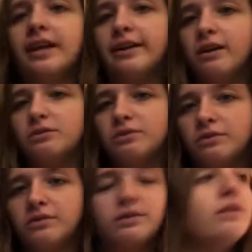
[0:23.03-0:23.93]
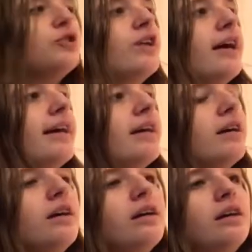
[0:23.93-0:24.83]
side off? Should
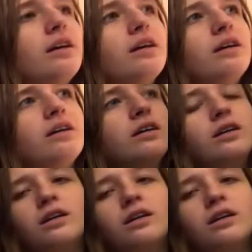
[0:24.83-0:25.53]
I?